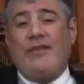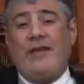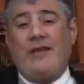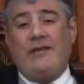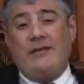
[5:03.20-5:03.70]

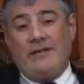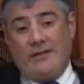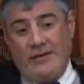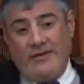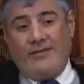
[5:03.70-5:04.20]
say,
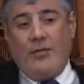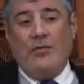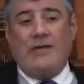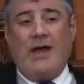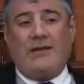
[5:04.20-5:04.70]
it's
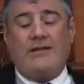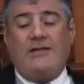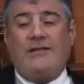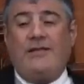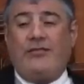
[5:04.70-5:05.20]

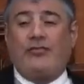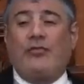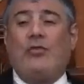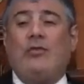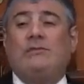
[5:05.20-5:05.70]
productive, it's
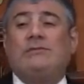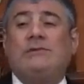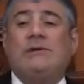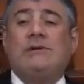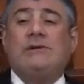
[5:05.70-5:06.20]
true.
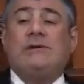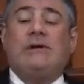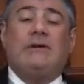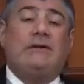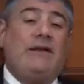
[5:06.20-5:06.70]

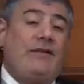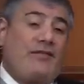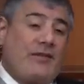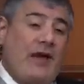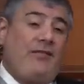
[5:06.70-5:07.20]
They
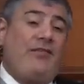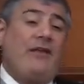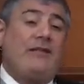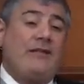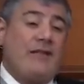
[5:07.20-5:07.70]
describe
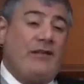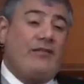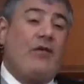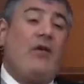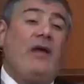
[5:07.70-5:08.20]
certain
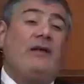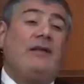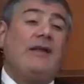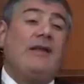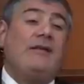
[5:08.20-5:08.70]
things
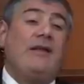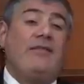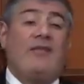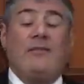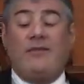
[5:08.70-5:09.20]
correctly,
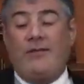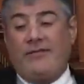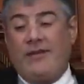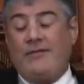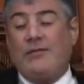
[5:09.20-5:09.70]
they
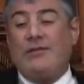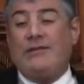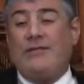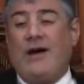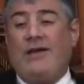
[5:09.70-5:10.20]
sometimes give good
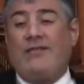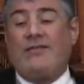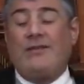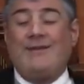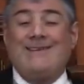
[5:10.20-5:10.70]

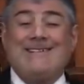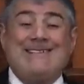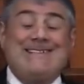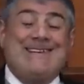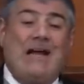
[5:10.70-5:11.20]
advice.
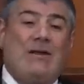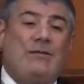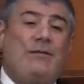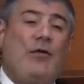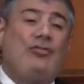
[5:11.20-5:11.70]

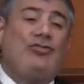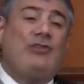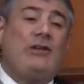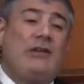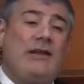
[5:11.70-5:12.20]

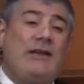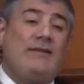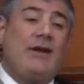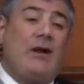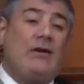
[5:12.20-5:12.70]
Unfortunately,
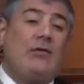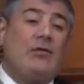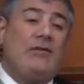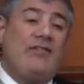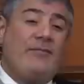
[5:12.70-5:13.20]
their
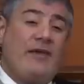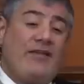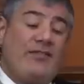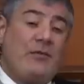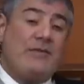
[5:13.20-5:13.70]
good is
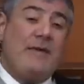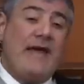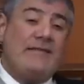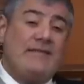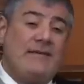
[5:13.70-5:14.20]
mixed with
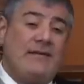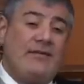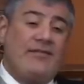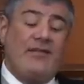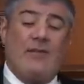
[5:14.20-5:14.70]
bad.
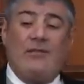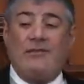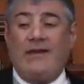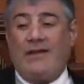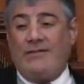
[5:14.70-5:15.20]
Some
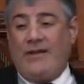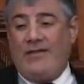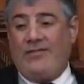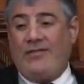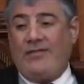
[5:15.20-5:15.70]
of their
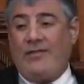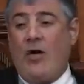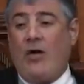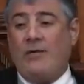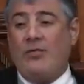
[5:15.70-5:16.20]
advices is
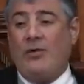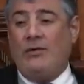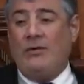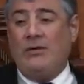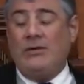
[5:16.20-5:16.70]

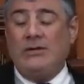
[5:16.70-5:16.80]
horrible,